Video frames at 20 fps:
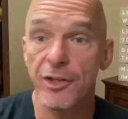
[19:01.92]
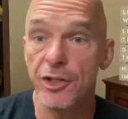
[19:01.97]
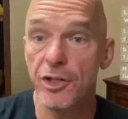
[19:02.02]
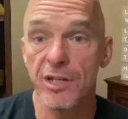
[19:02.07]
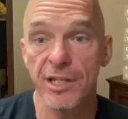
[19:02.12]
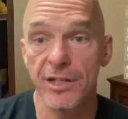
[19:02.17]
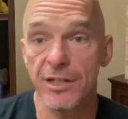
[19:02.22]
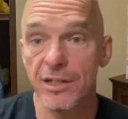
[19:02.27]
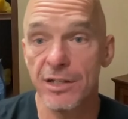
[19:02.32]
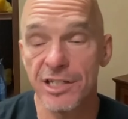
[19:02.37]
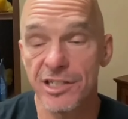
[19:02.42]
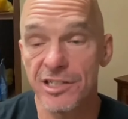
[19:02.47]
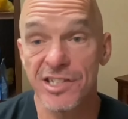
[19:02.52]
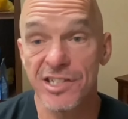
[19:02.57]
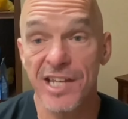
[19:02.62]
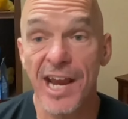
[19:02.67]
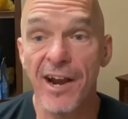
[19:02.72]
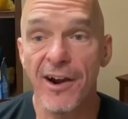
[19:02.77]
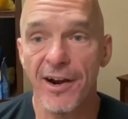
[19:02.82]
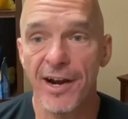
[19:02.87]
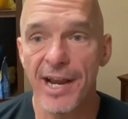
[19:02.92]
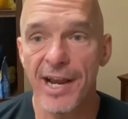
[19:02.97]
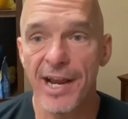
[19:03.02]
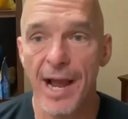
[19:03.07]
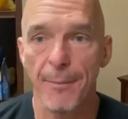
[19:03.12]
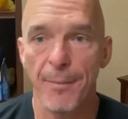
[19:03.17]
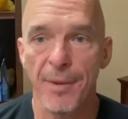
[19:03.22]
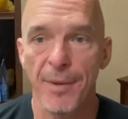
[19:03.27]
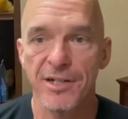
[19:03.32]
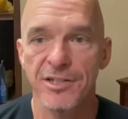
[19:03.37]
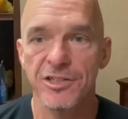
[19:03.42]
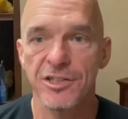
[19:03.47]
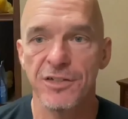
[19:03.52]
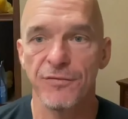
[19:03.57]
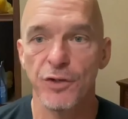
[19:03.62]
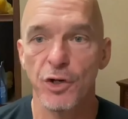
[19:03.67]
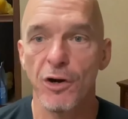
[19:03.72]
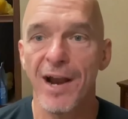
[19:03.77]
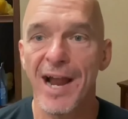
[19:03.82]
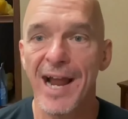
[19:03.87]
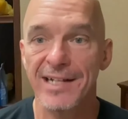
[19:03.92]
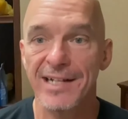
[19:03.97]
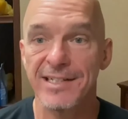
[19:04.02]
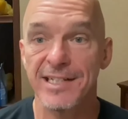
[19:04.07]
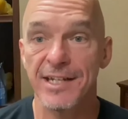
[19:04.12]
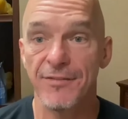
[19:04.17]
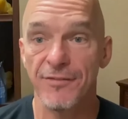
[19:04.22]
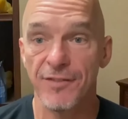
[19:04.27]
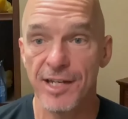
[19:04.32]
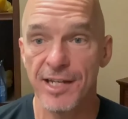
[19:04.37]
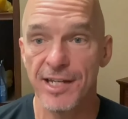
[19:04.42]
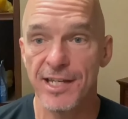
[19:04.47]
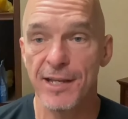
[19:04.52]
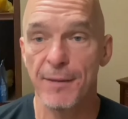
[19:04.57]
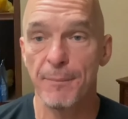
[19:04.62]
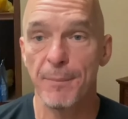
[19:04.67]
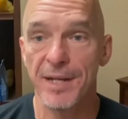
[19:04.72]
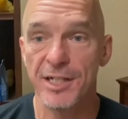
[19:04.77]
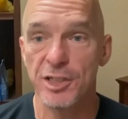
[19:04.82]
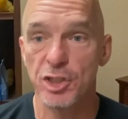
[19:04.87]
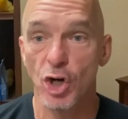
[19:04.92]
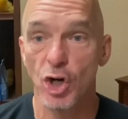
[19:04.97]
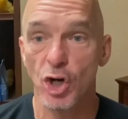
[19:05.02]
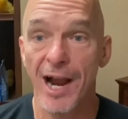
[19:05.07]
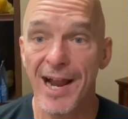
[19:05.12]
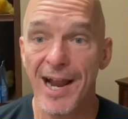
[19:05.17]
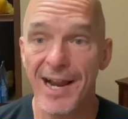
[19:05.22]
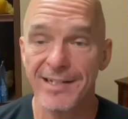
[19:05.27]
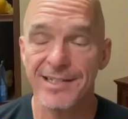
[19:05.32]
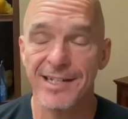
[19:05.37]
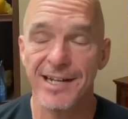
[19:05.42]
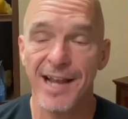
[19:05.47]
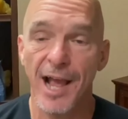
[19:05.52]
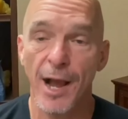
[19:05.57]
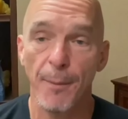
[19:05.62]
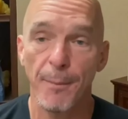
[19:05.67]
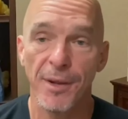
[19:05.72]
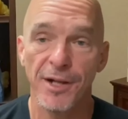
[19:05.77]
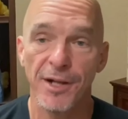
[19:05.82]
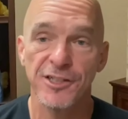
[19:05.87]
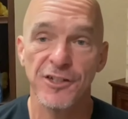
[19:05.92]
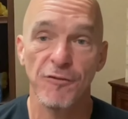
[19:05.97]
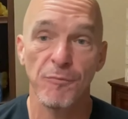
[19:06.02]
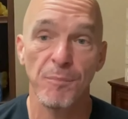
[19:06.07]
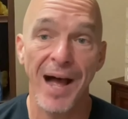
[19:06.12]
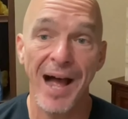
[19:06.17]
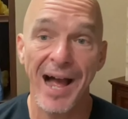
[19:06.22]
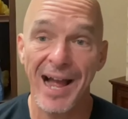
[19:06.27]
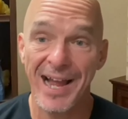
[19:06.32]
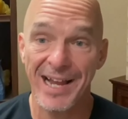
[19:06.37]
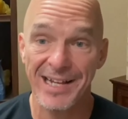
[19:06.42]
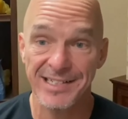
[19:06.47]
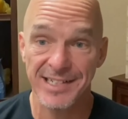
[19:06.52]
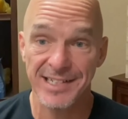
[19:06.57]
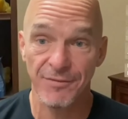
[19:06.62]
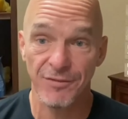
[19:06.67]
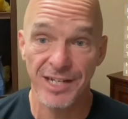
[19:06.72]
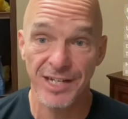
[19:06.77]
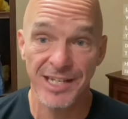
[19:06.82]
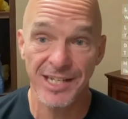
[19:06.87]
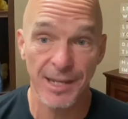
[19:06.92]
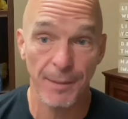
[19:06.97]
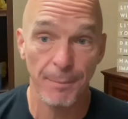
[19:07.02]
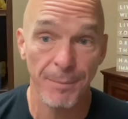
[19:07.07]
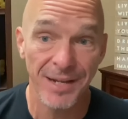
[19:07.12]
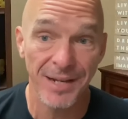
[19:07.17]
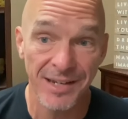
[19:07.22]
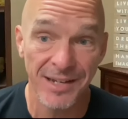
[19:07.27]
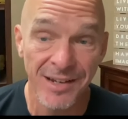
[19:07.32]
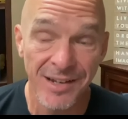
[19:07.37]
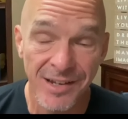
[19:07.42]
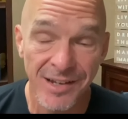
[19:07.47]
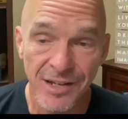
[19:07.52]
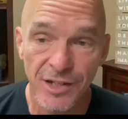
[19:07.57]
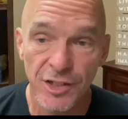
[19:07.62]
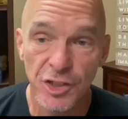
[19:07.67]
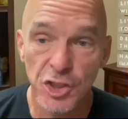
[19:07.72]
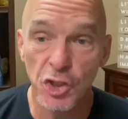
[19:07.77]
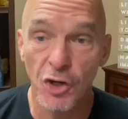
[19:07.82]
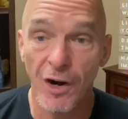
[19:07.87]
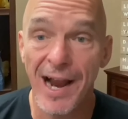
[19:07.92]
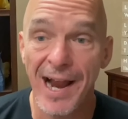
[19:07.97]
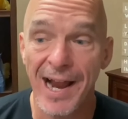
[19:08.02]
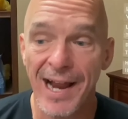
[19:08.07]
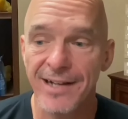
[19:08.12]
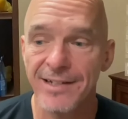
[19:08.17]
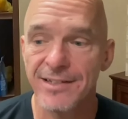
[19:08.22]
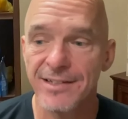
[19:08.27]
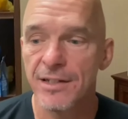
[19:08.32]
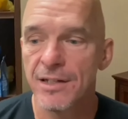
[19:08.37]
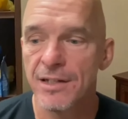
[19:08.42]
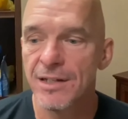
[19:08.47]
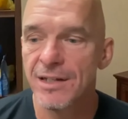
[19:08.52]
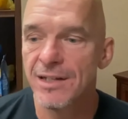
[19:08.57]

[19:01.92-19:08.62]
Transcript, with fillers: you can it's scary how much of your activity can be tracked and how much of my activity can be tracked